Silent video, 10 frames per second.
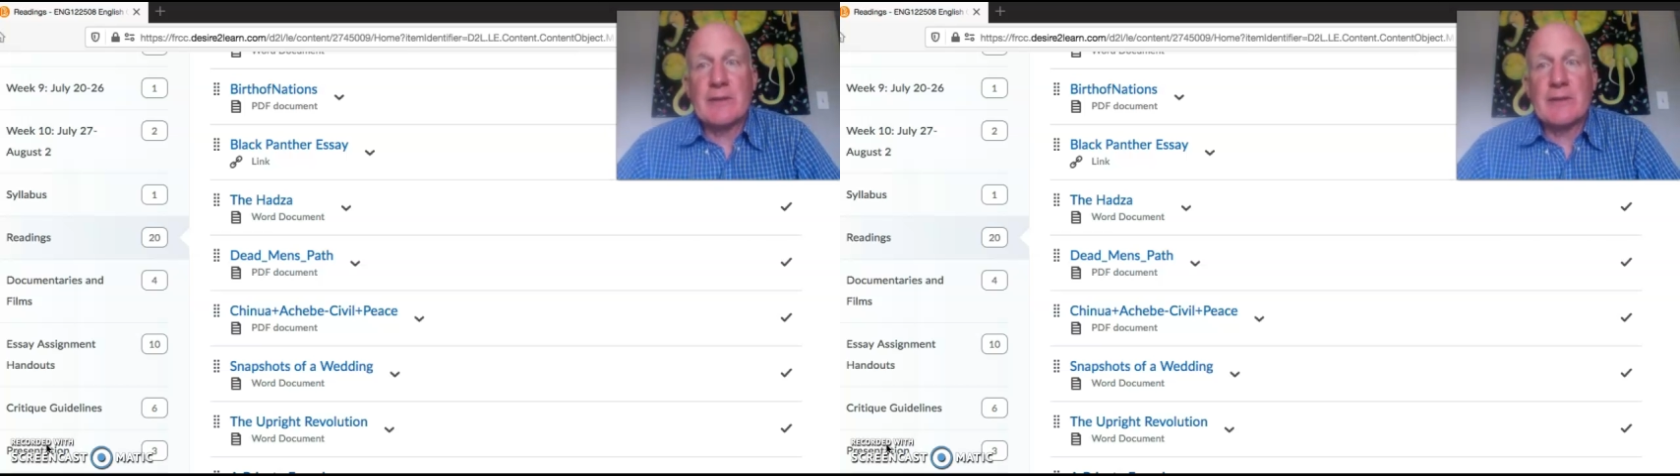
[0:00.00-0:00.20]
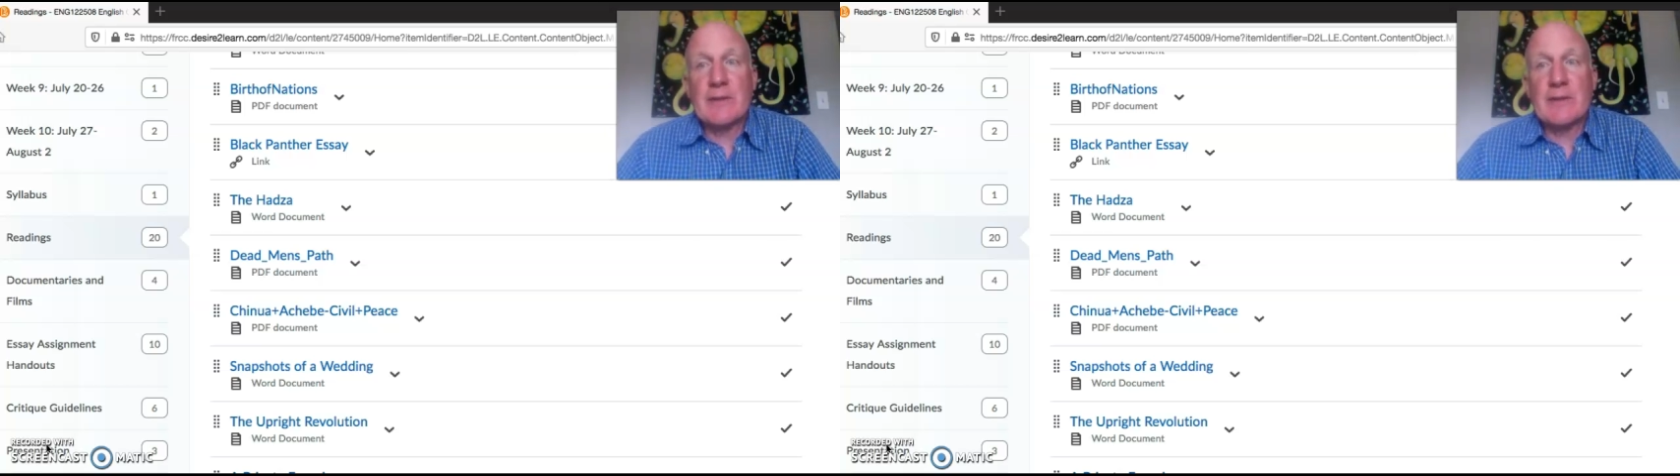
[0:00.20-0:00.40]

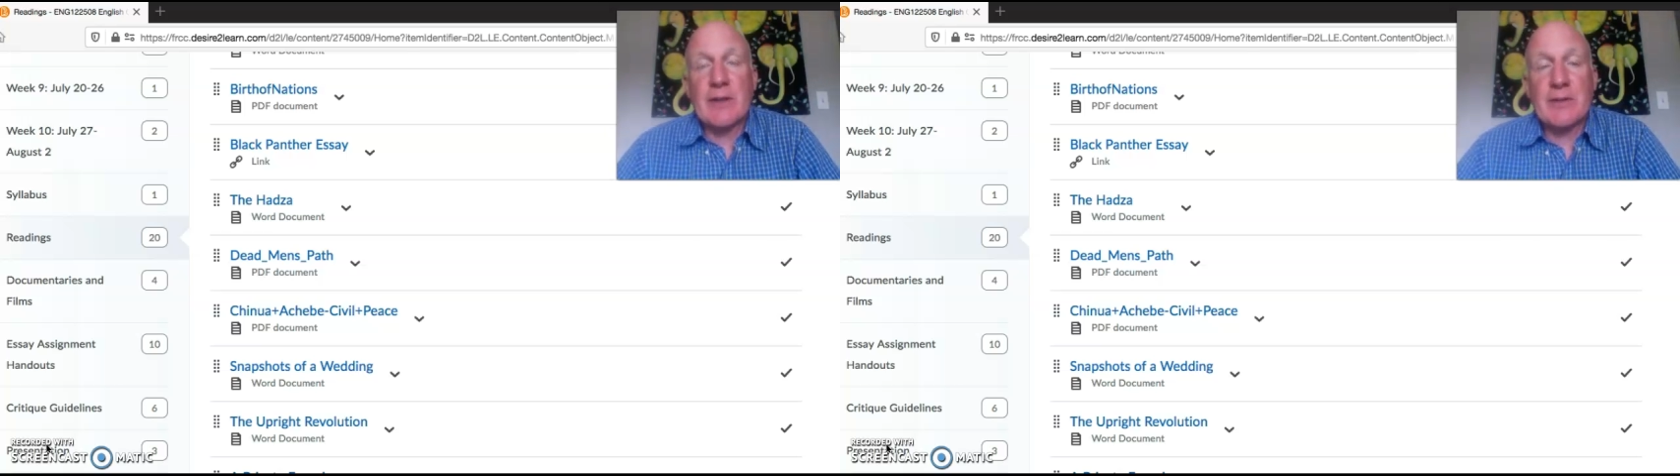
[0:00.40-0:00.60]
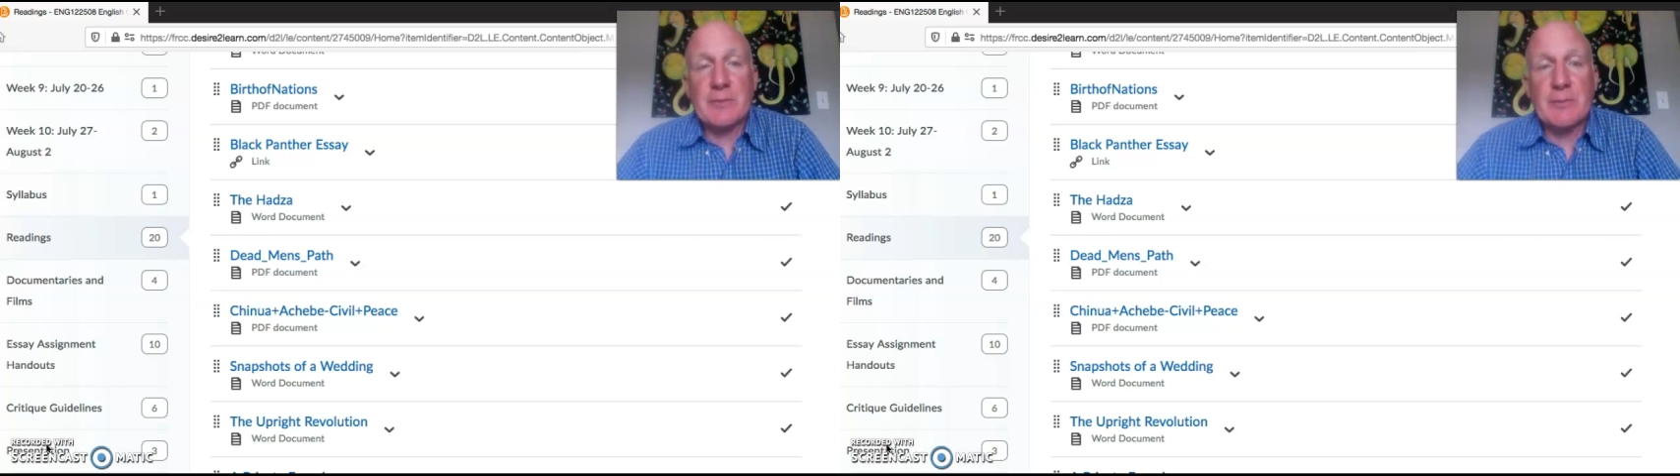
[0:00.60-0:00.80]

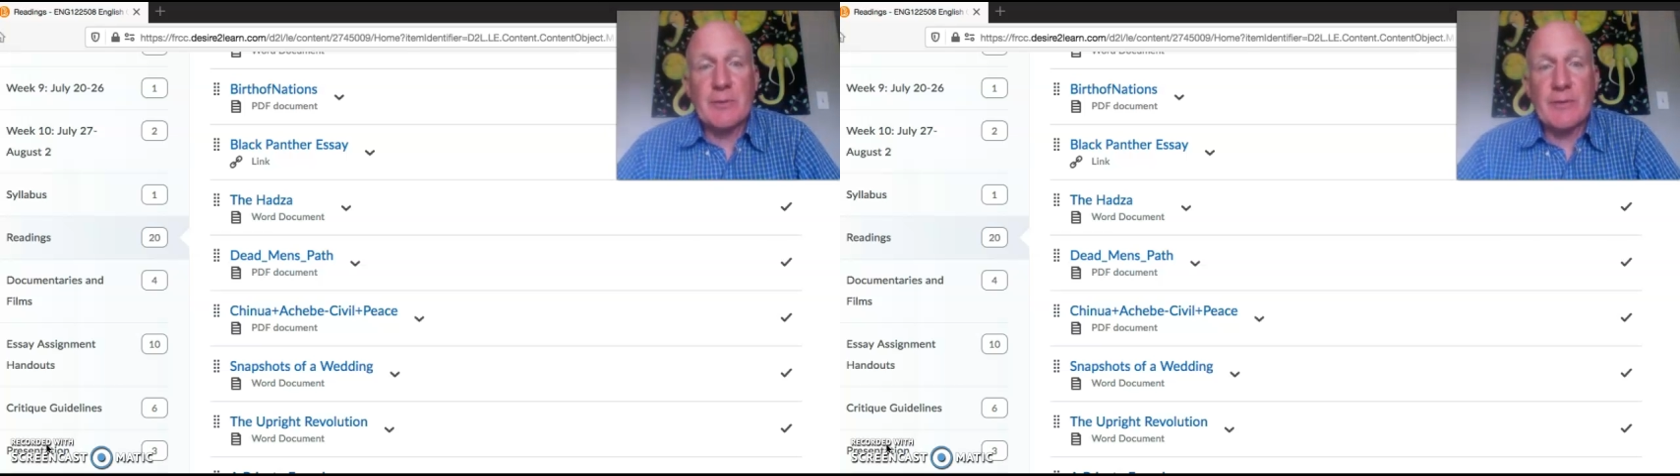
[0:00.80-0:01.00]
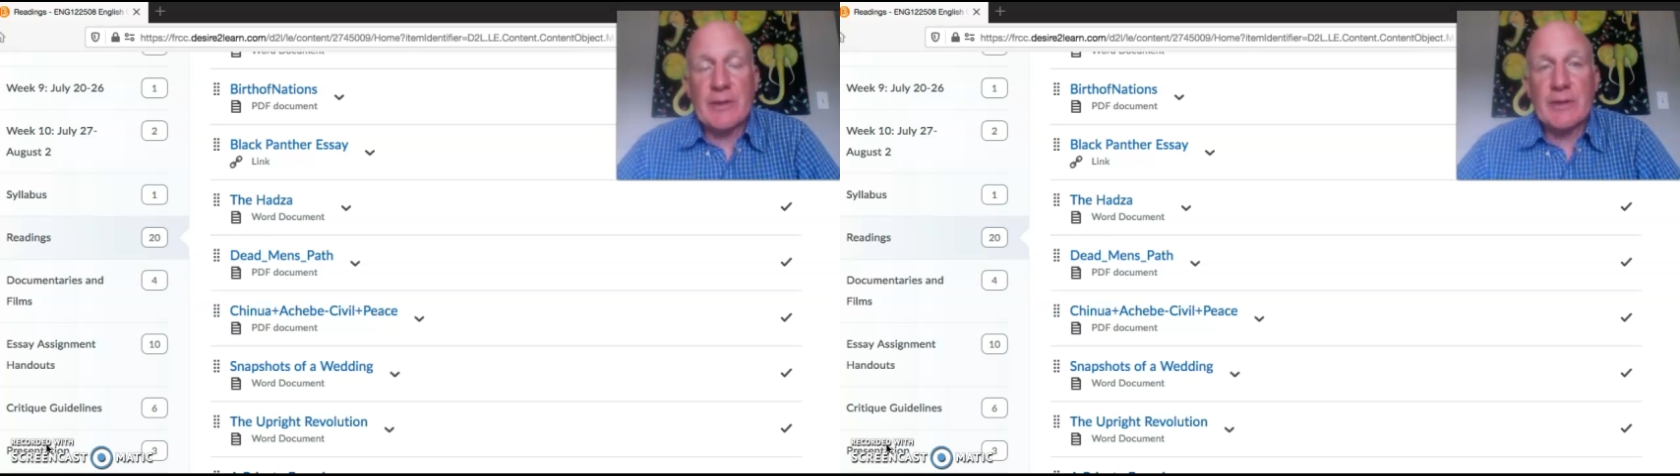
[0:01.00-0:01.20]
discussion
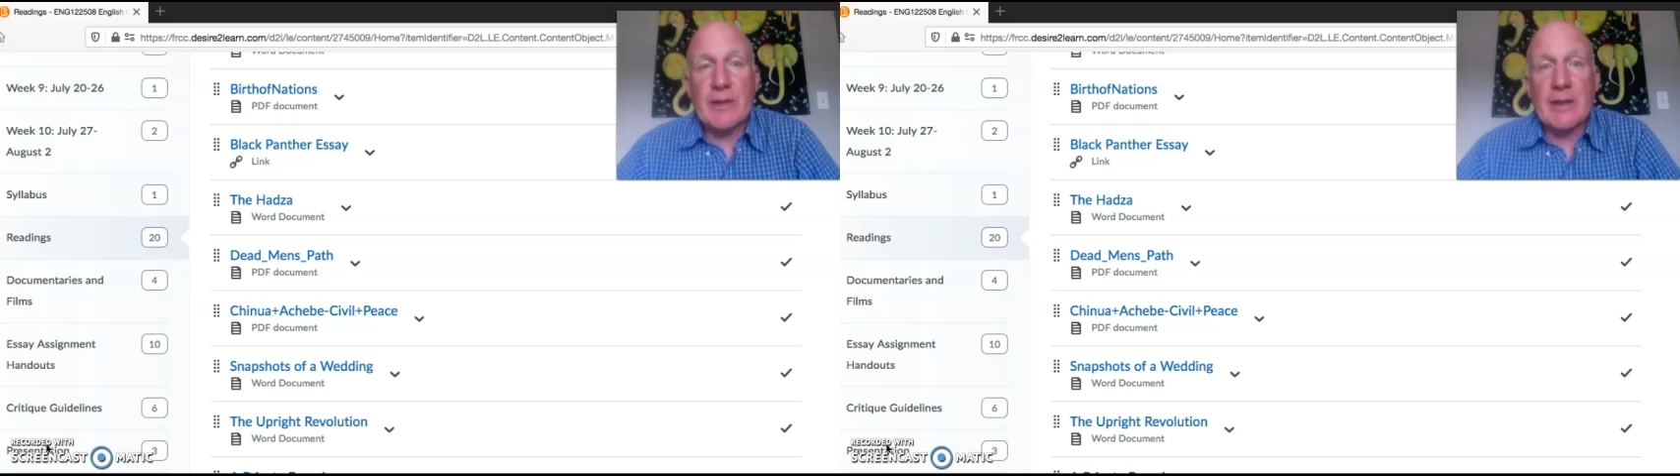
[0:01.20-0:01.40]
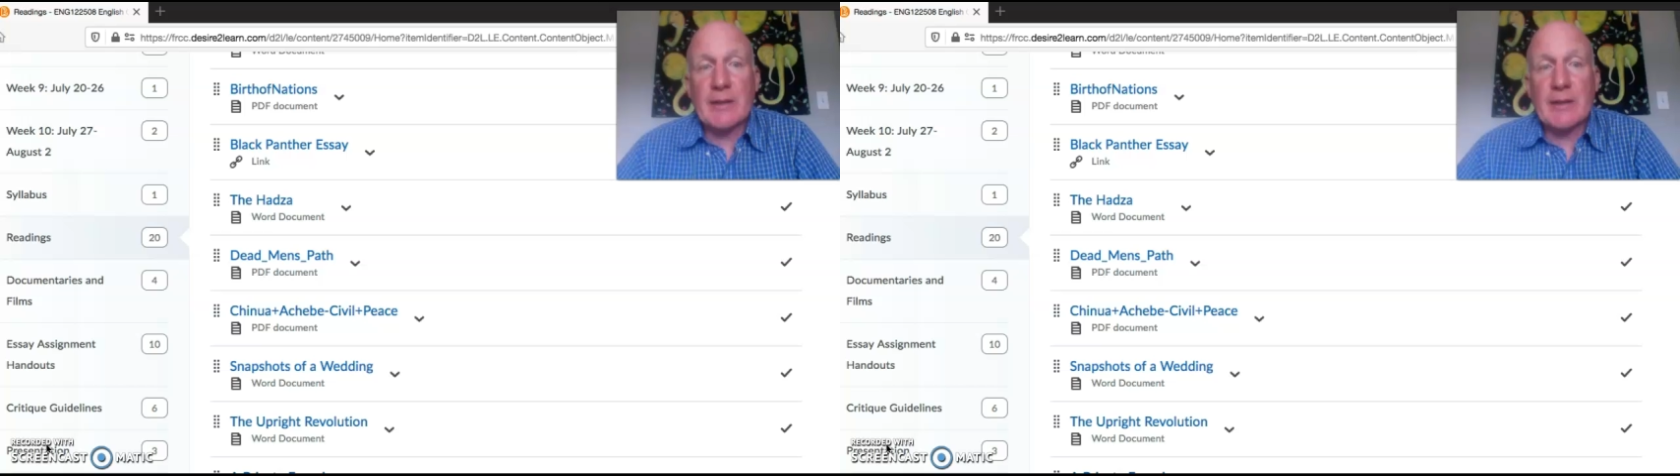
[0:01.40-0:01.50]
moving,